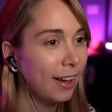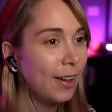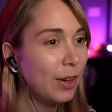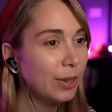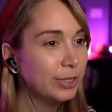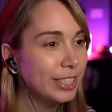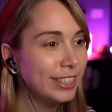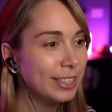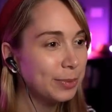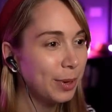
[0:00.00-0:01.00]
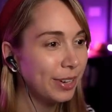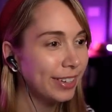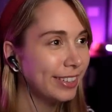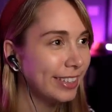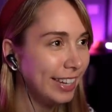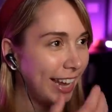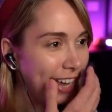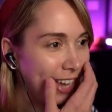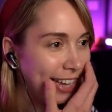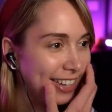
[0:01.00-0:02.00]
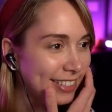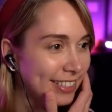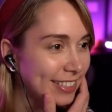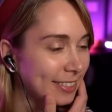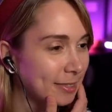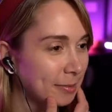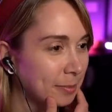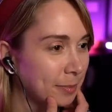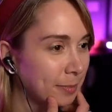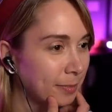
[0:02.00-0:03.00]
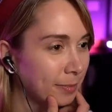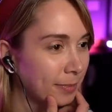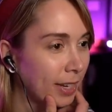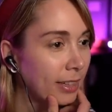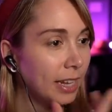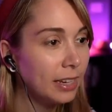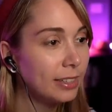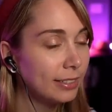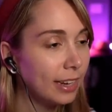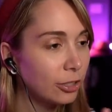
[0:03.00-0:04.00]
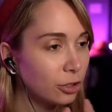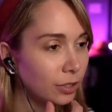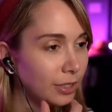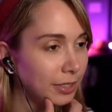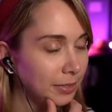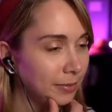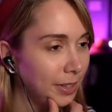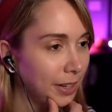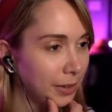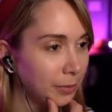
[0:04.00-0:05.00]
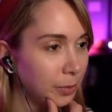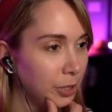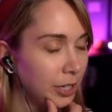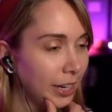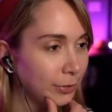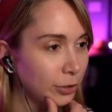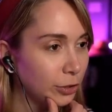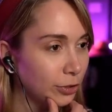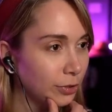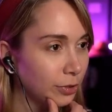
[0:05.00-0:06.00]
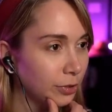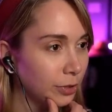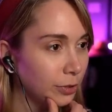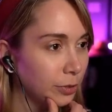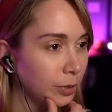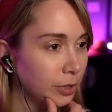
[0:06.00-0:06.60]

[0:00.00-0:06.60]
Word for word: Oh, I've seen this one. Yes. That is actually, yeah, what you have to do if you